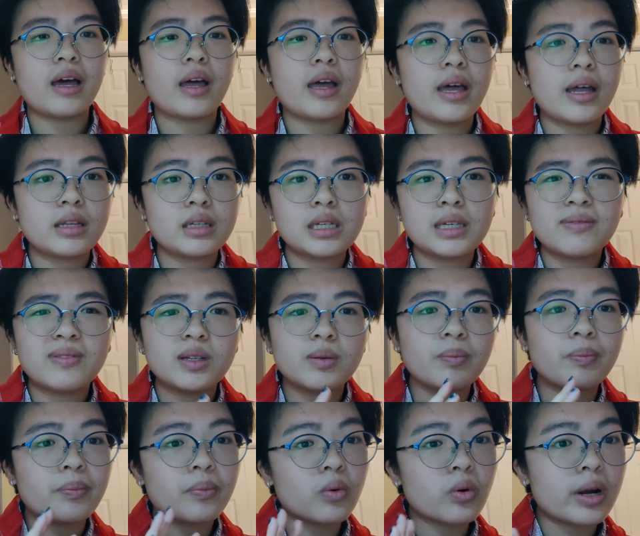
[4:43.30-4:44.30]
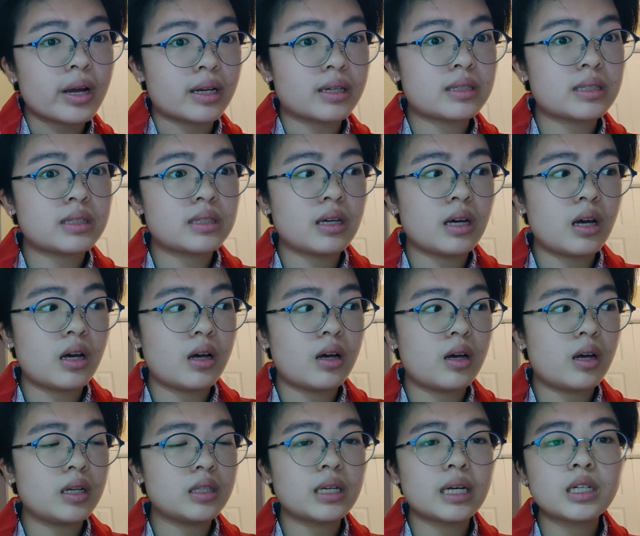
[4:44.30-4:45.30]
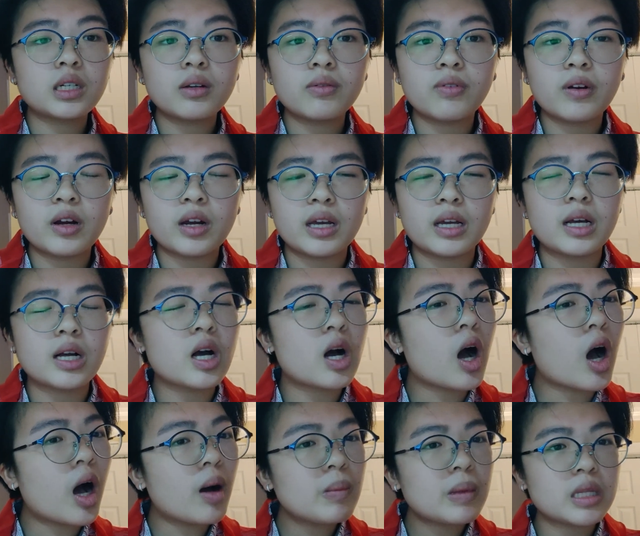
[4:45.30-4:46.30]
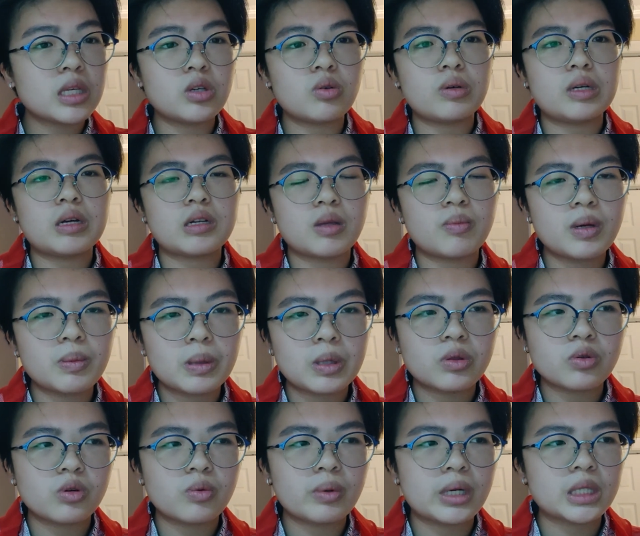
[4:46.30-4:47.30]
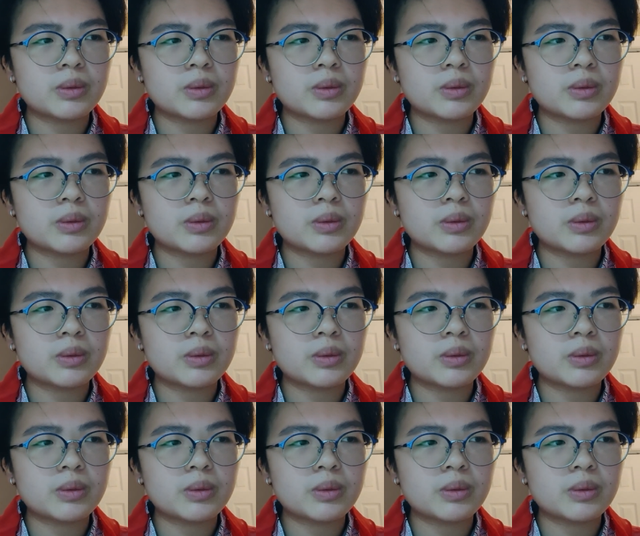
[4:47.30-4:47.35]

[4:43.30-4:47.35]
and even bricks. It's actually very common that you hear that people threw bricks,